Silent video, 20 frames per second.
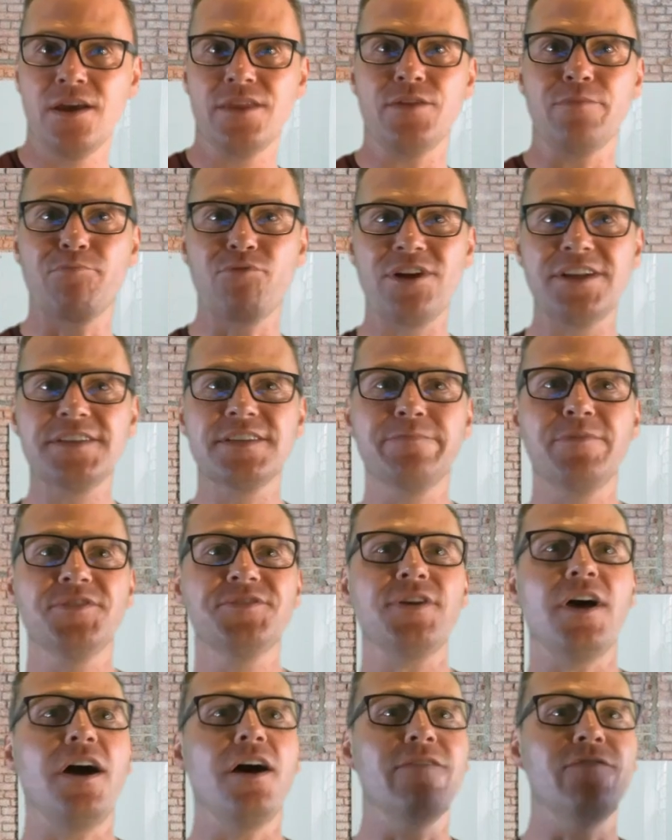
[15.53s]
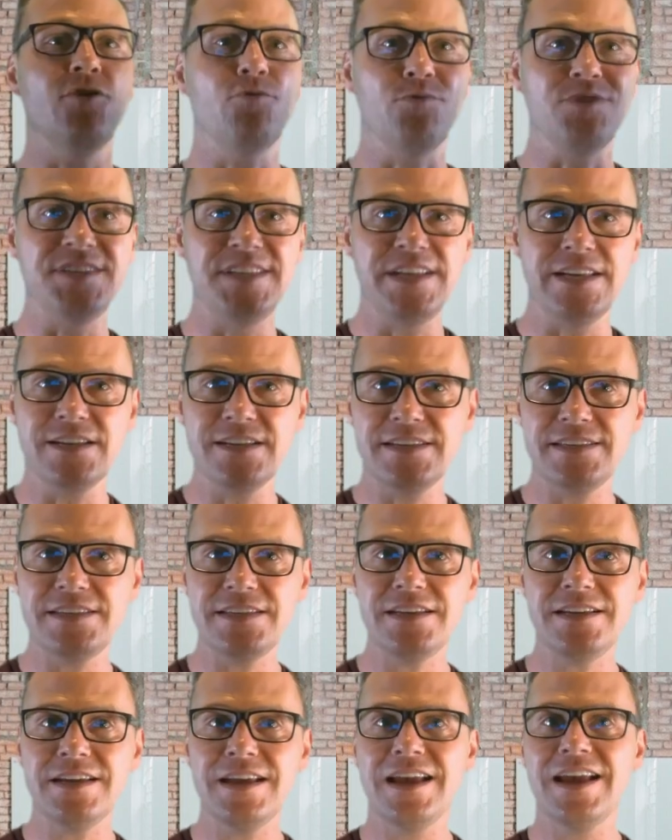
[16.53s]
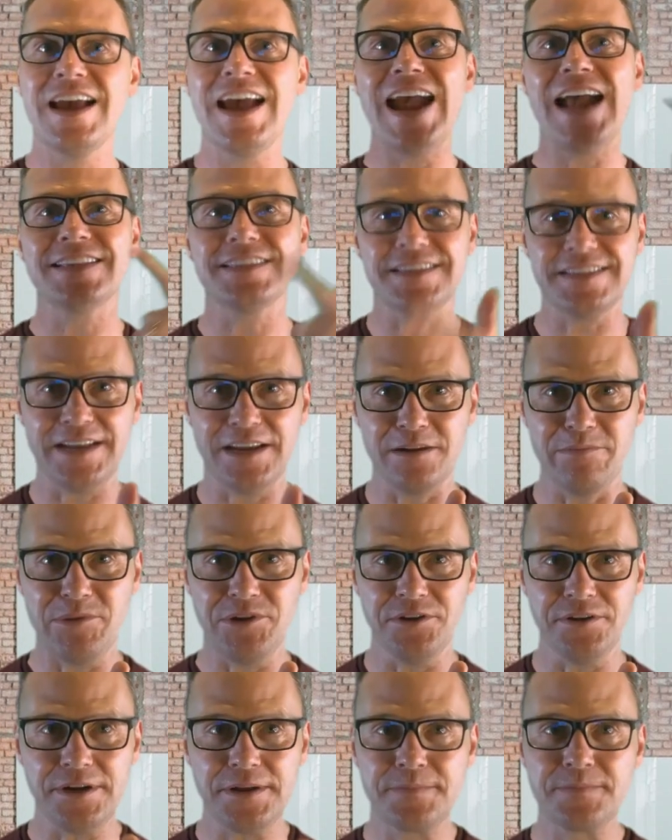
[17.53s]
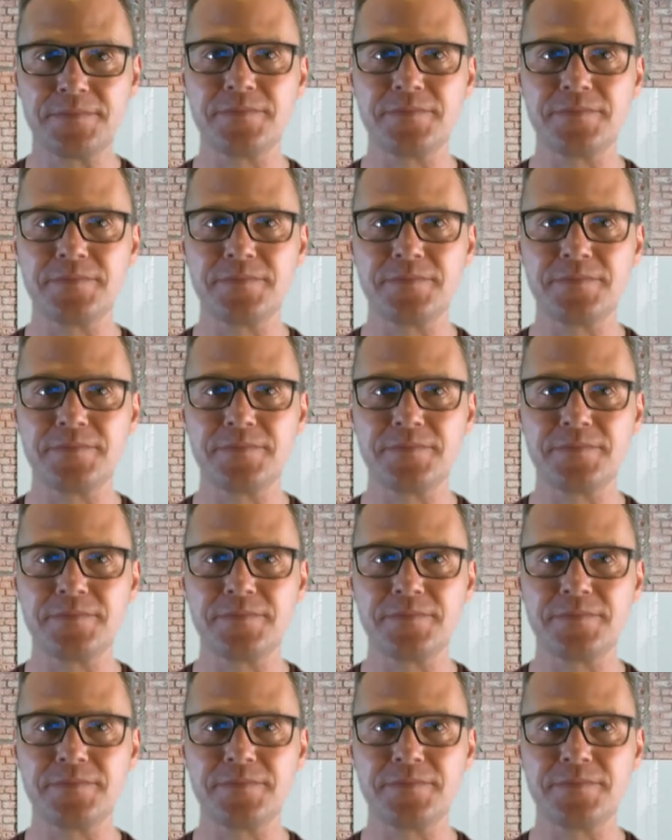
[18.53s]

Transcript: the principles of resiliency and sustainability.